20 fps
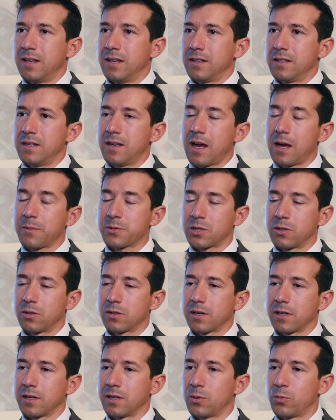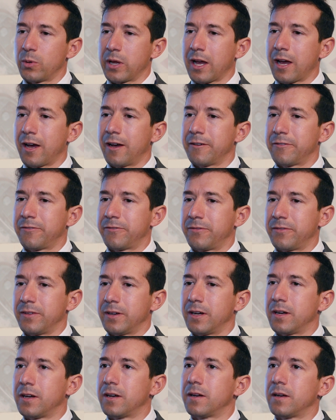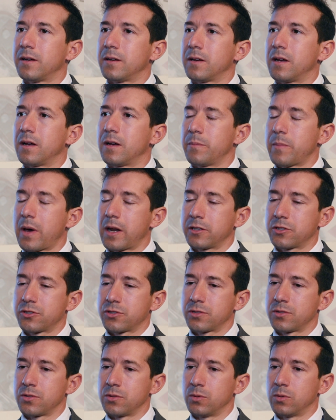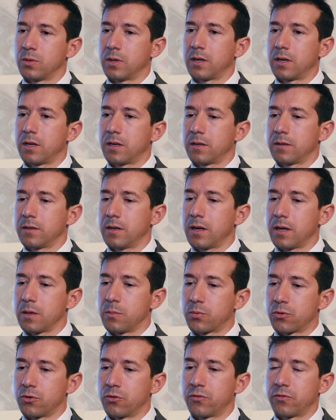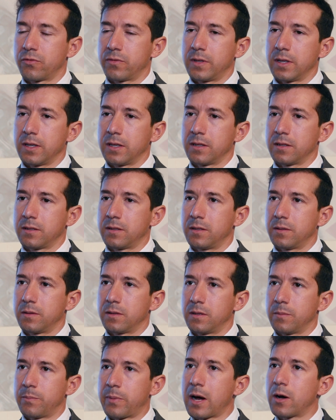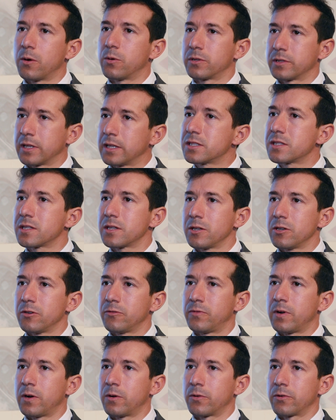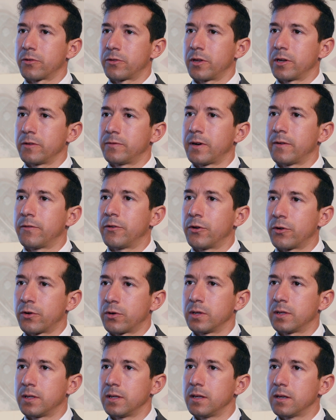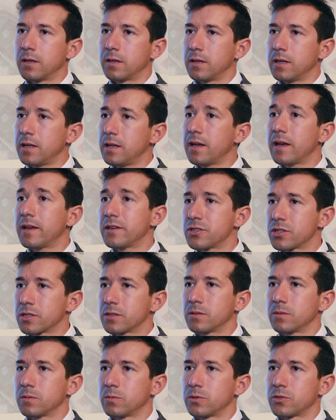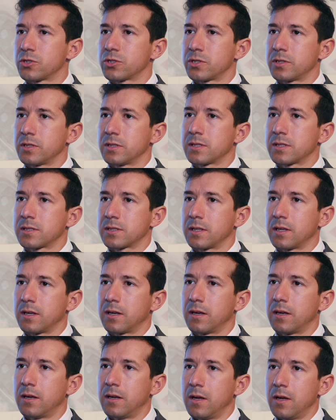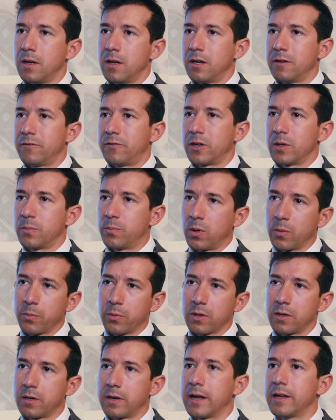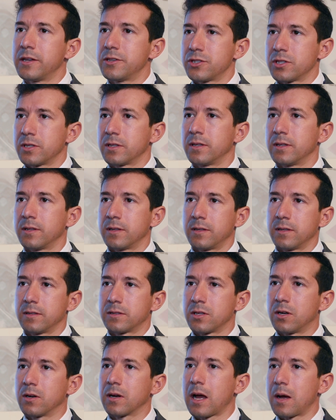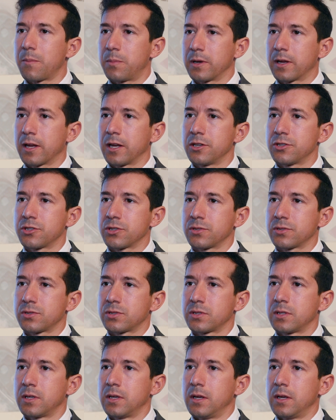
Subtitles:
Yeah, absolutely. We have managed to improve the power density of our 3500E engine, which is a very popular engine in the tug applications,